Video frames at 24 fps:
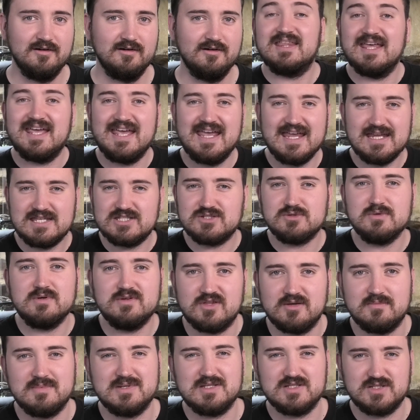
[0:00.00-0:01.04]
The history of
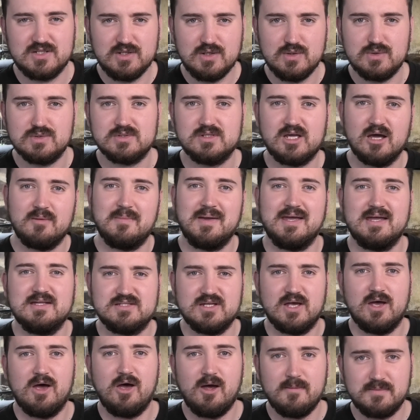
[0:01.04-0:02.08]
them in zoos, coming
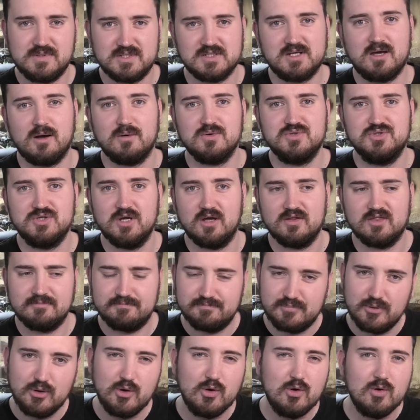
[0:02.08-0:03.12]
into herpetoculture, the
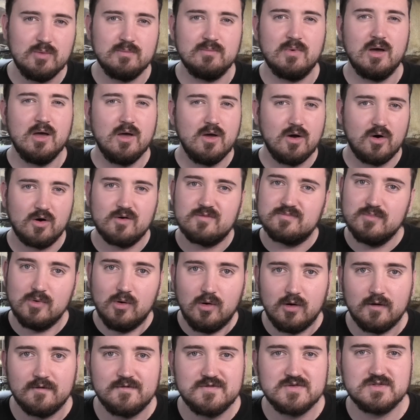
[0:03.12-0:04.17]
boom of
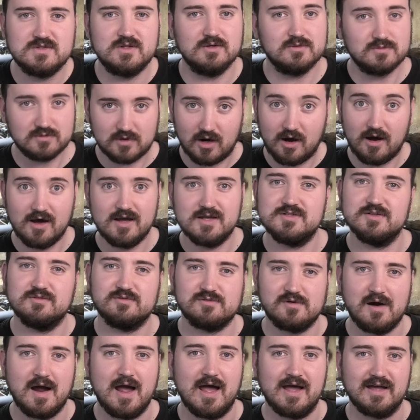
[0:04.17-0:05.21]
morphs, the rise
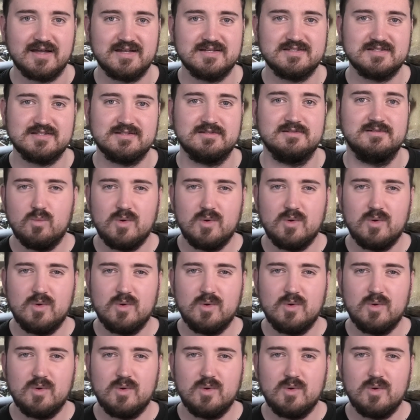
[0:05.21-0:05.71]
of racks.